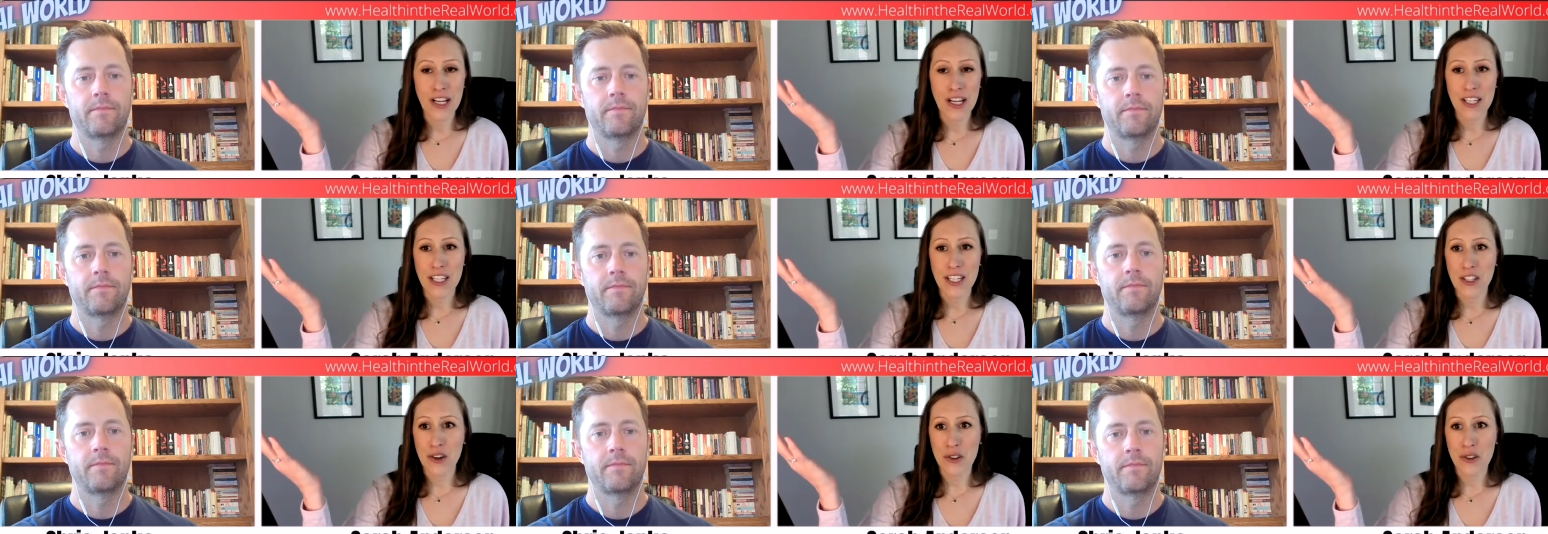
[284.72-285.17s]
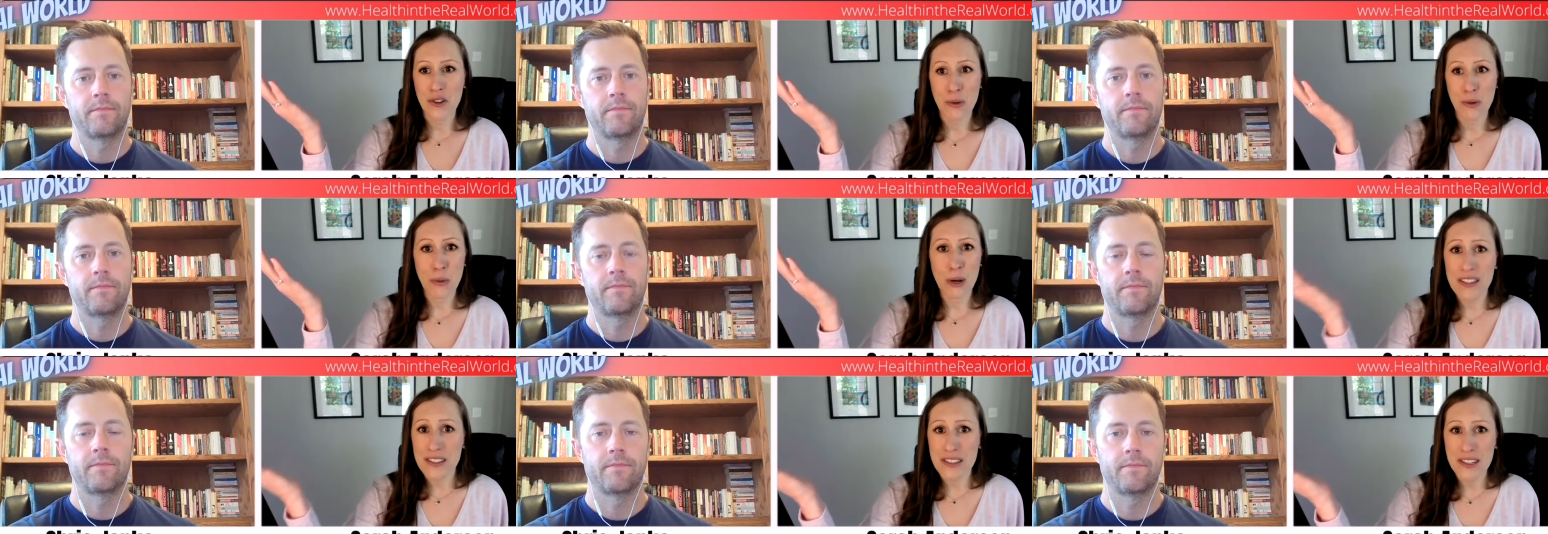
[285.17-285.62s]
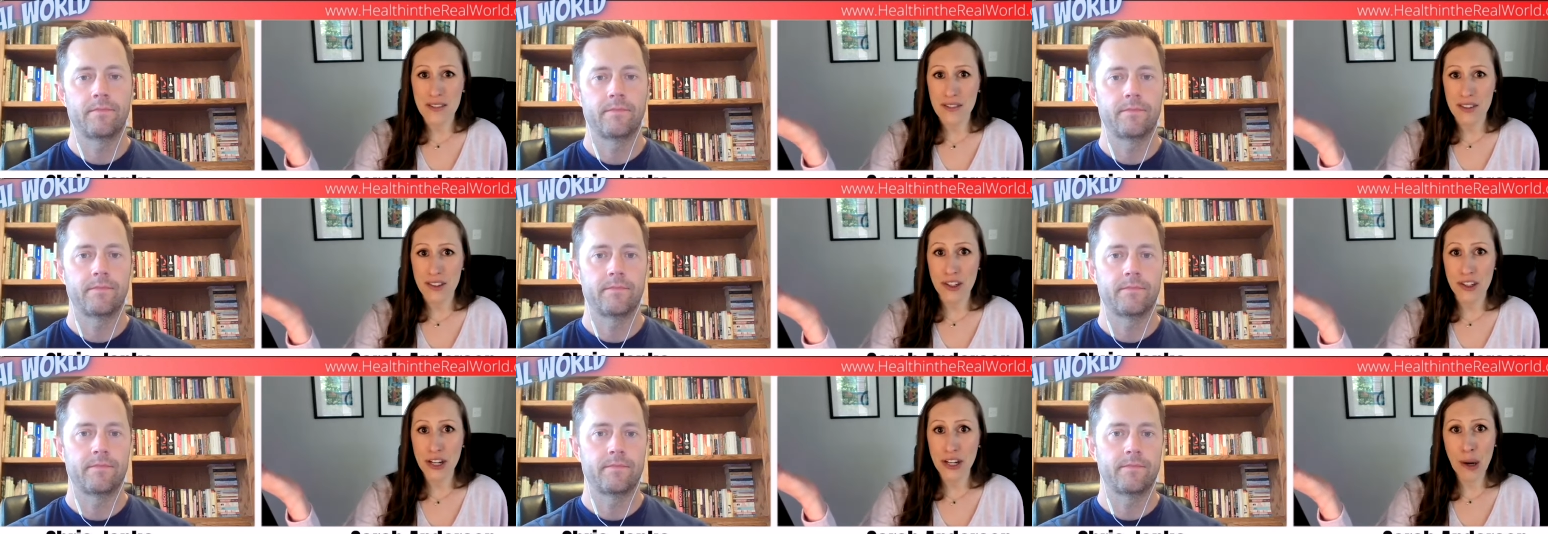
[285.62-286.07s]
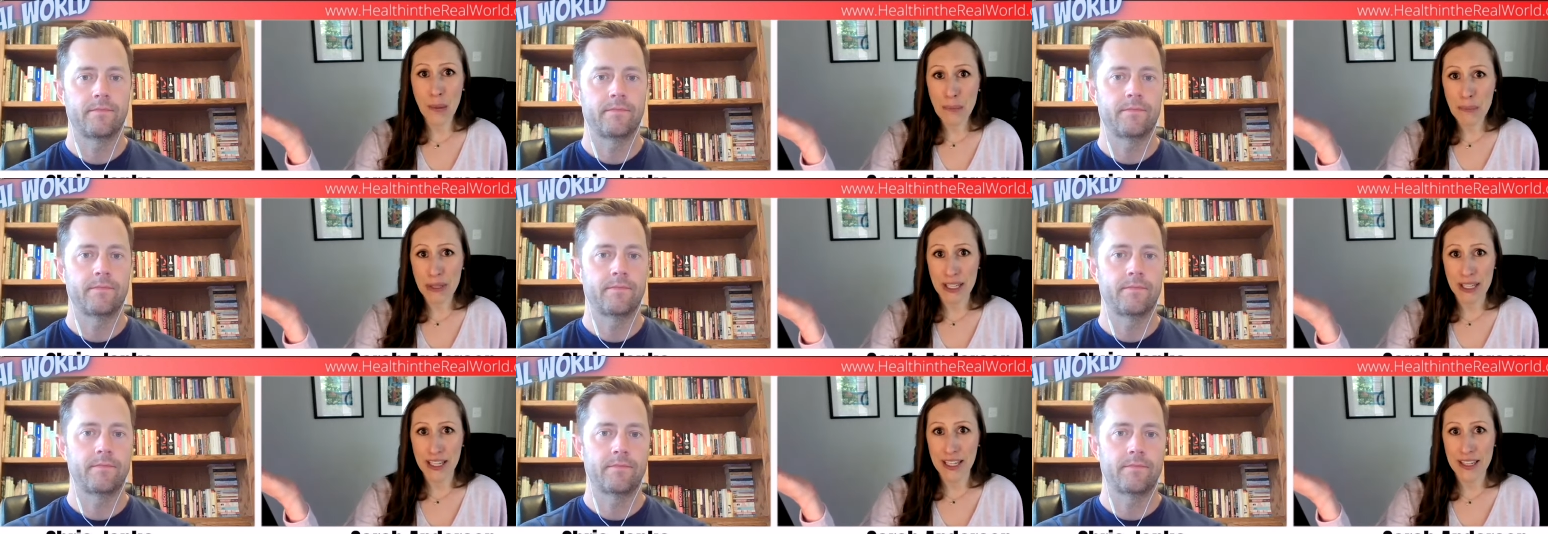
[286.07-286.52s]
Speaker 1: you know, they're president of their
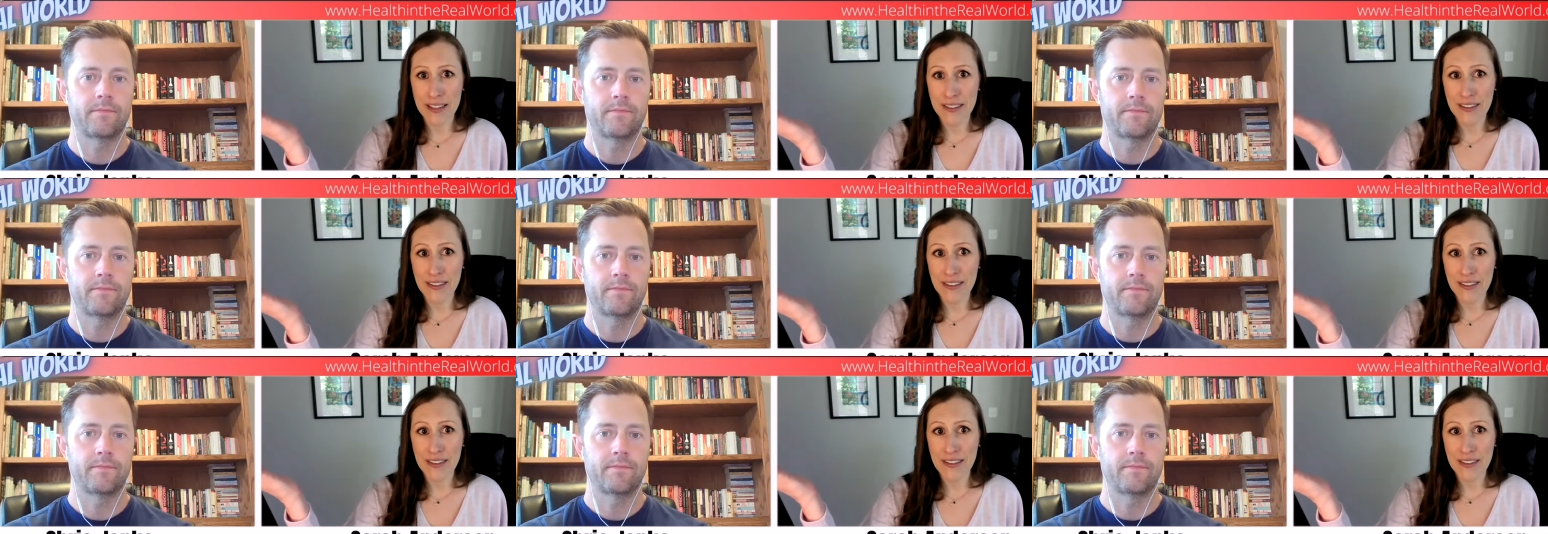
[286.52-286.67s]
company,